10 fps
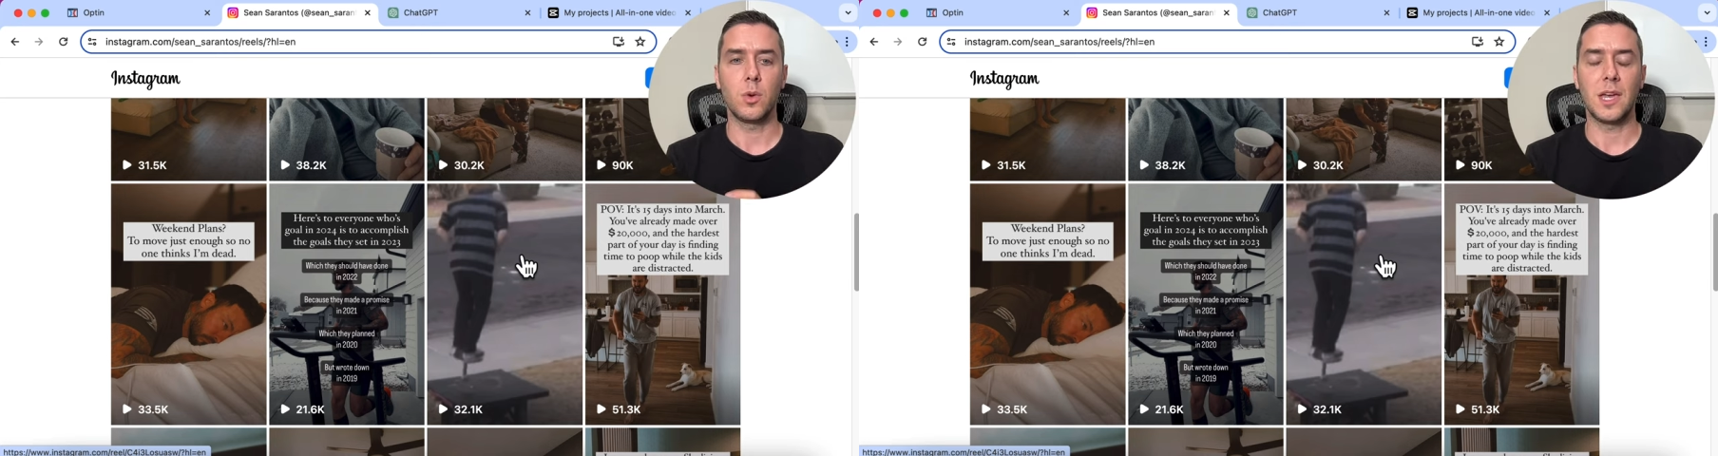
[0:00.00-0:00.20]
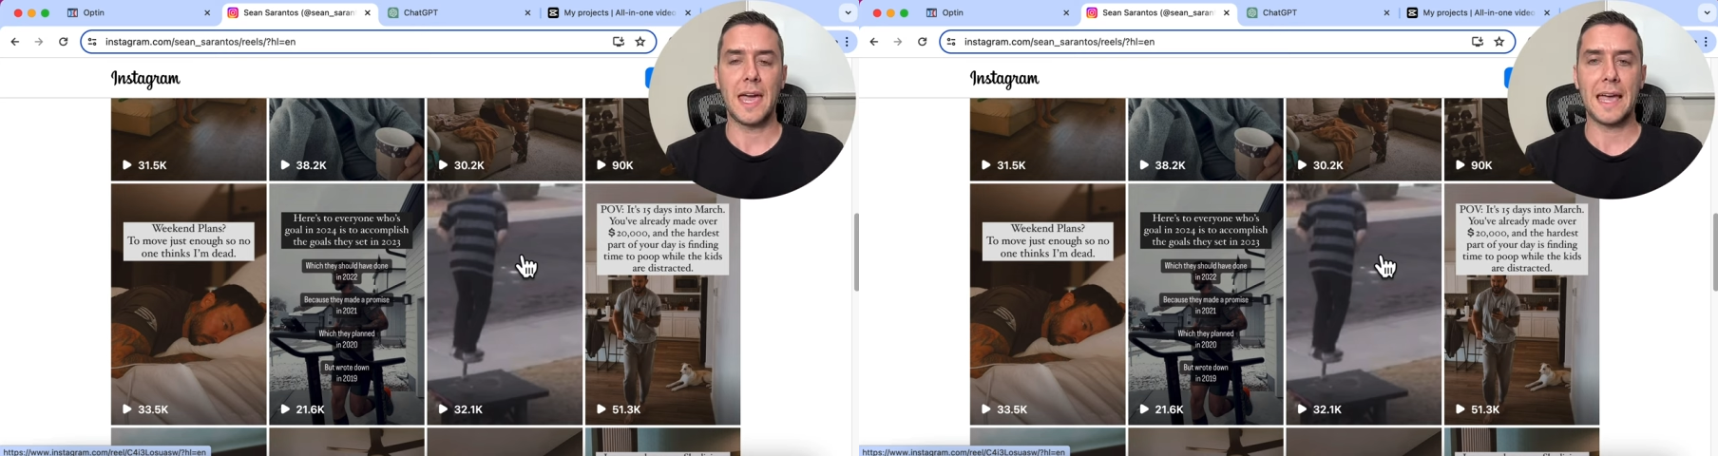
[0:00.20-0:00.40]

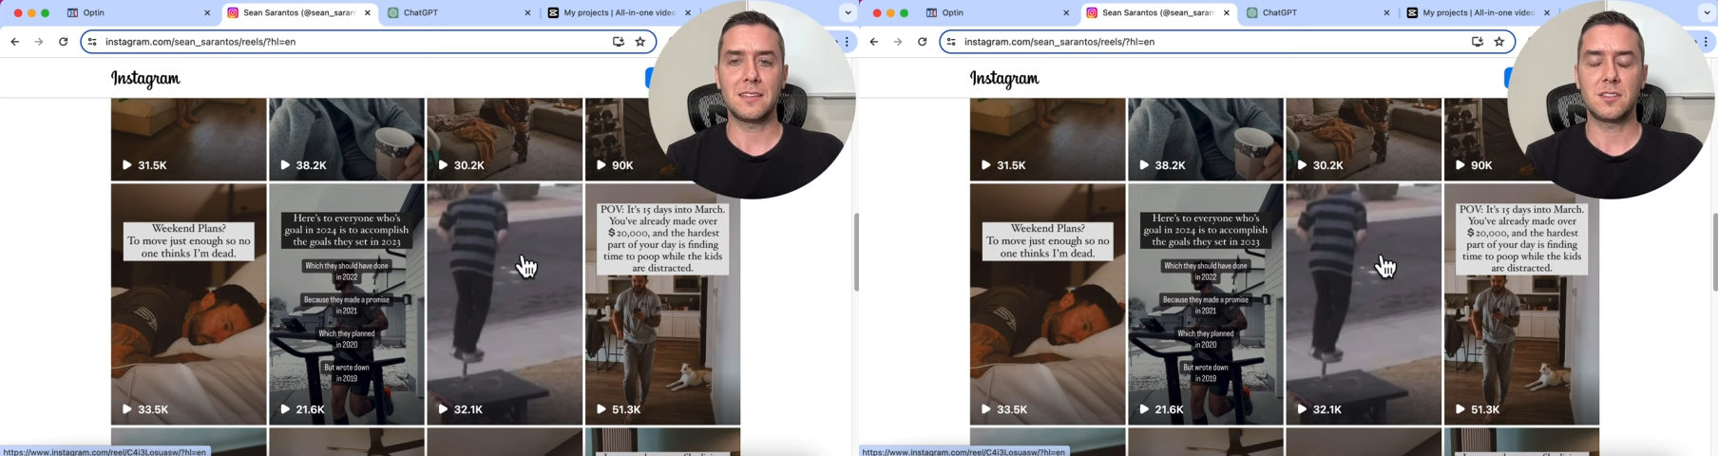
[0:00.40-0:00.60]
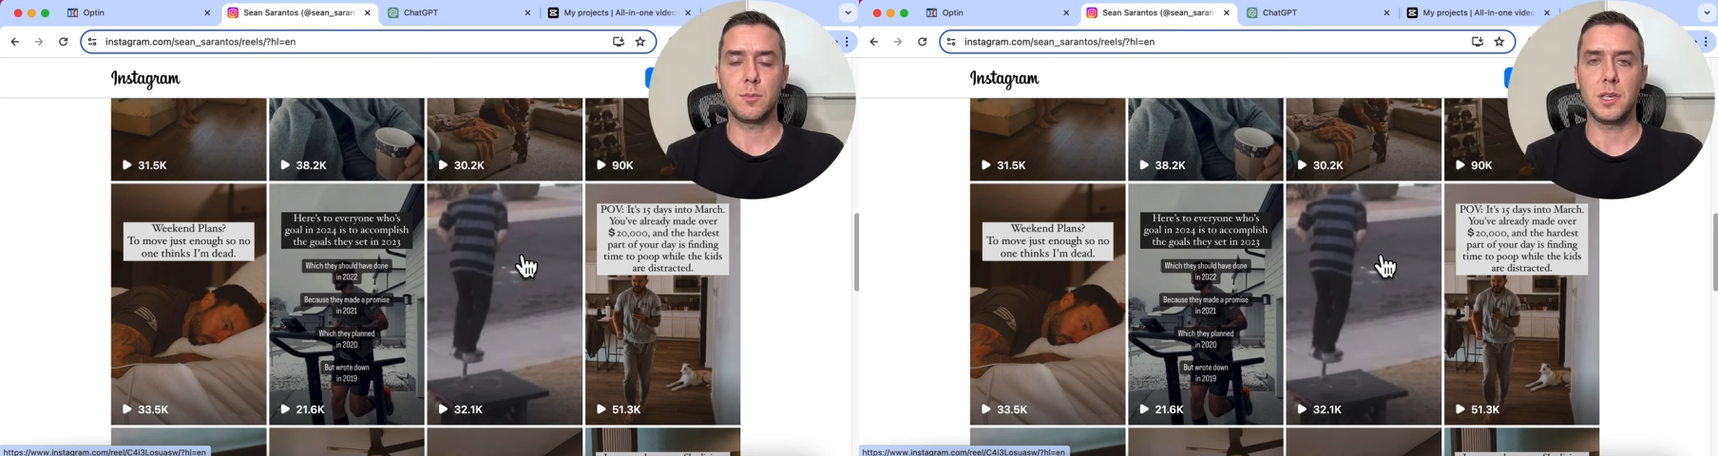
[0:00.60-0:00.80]
it
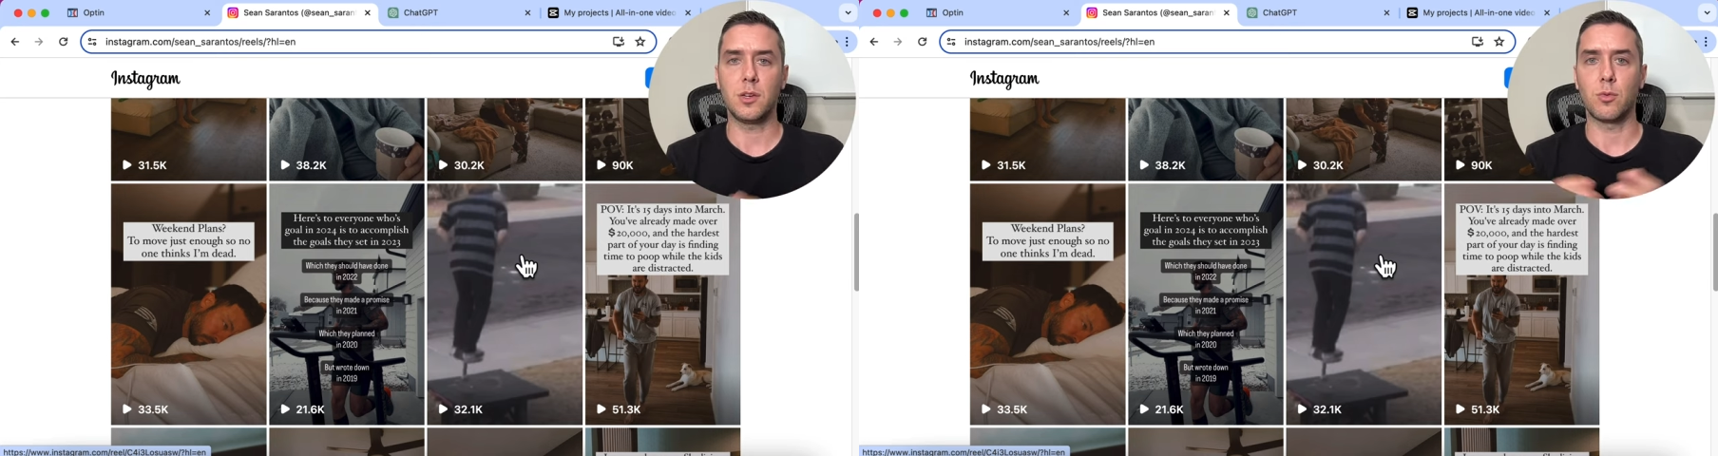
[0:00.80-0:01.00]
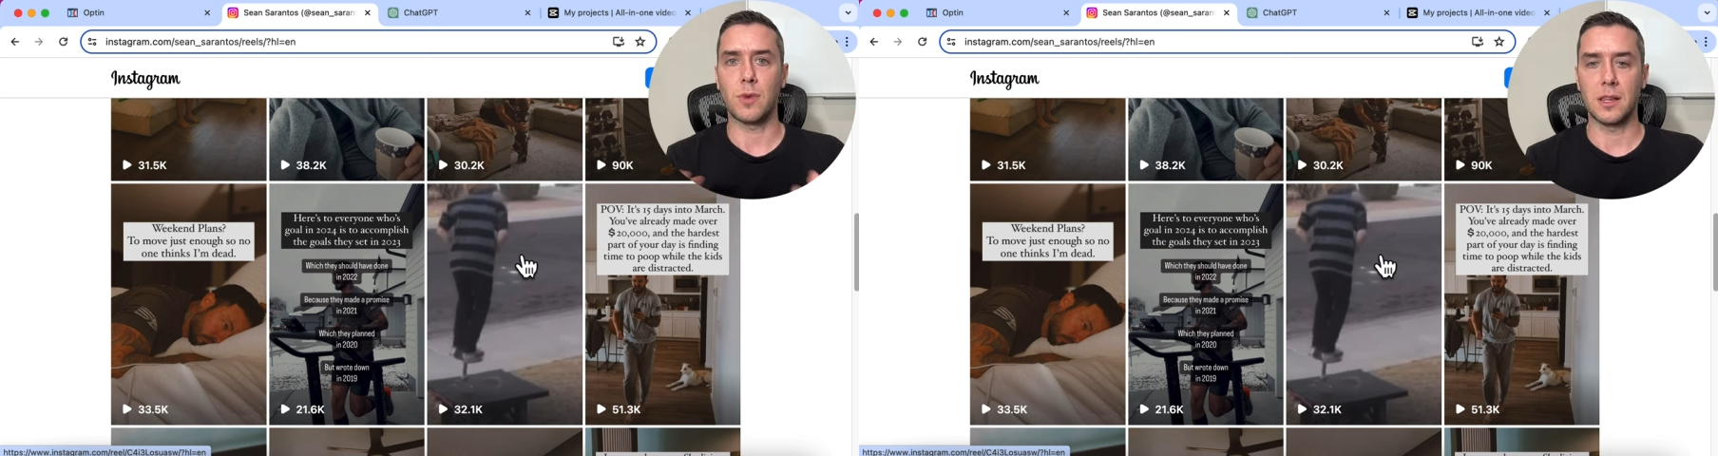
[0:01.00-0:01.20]
has to
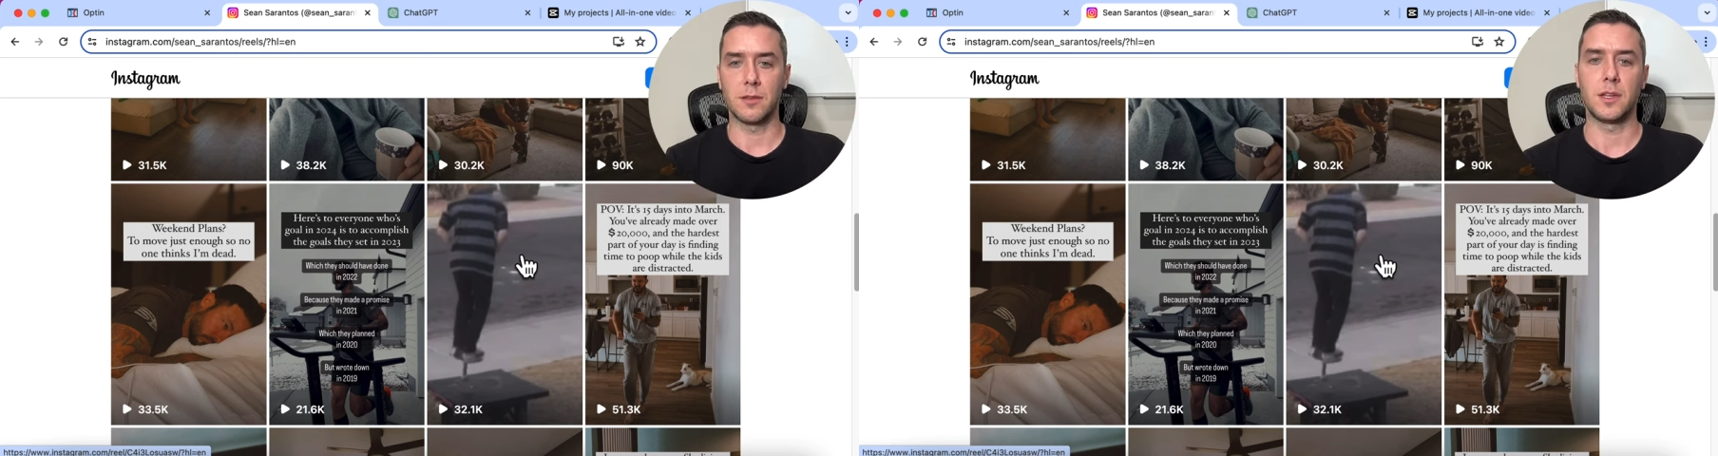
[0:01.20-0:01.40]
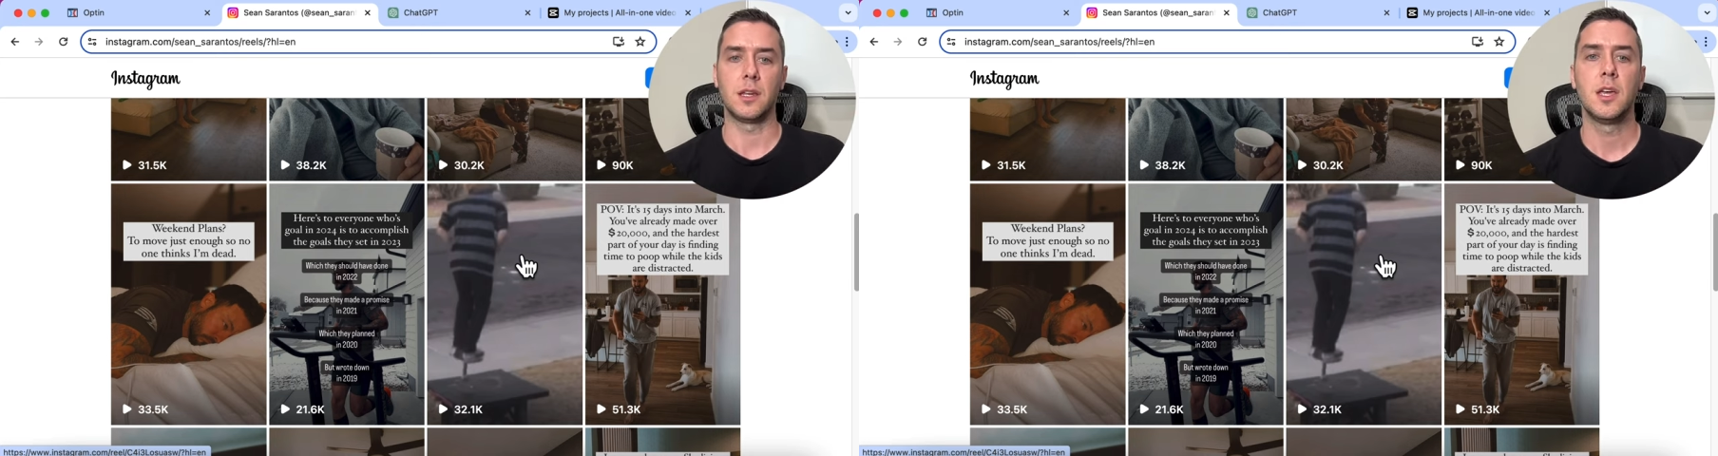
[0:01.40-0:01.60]
be
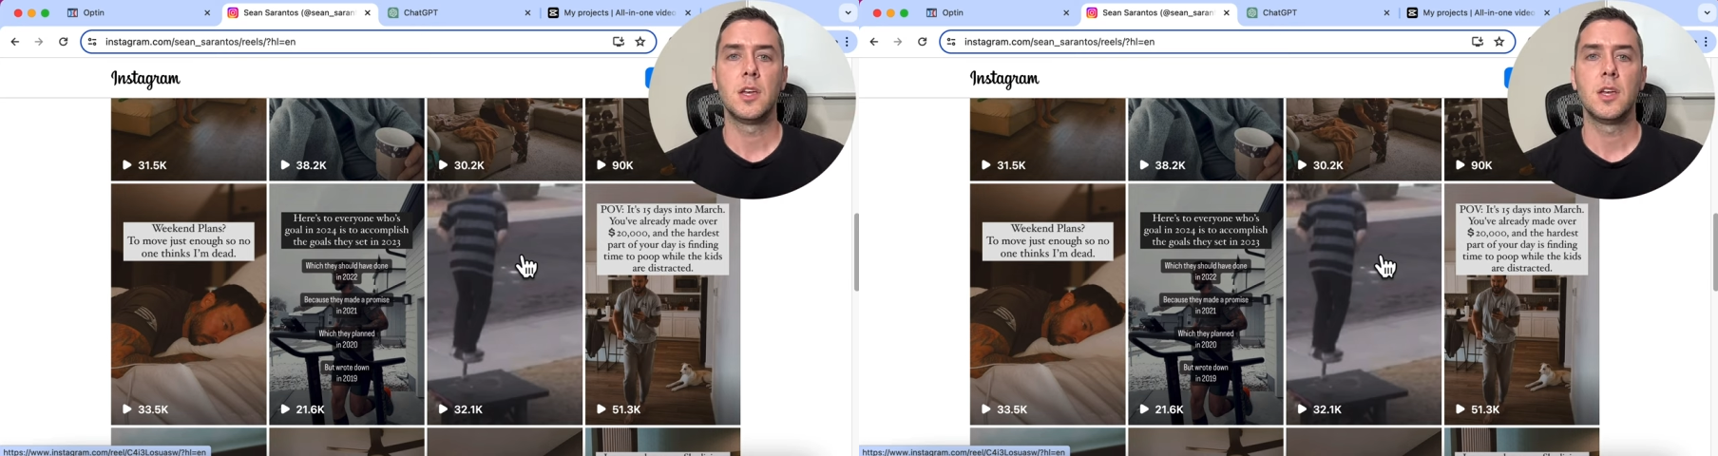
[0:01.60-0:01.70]
relevant.